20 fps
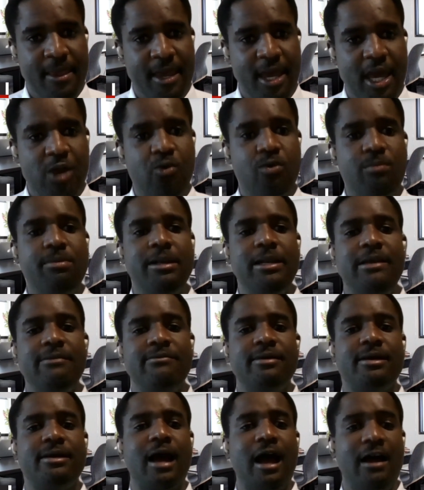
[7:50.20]
And we believe
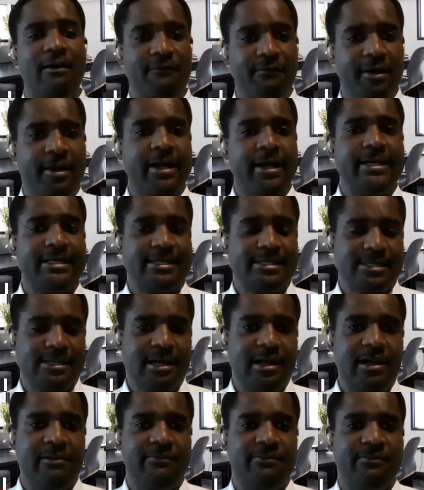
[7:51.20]
that Africa
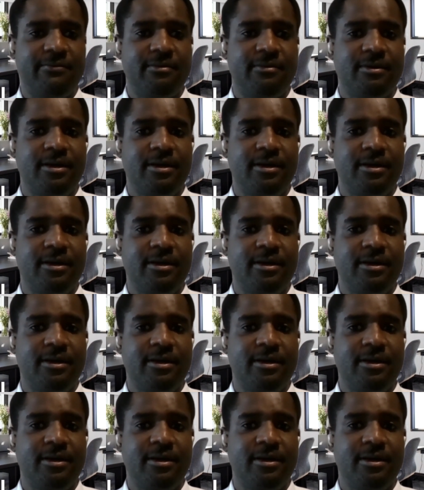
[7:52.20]
itself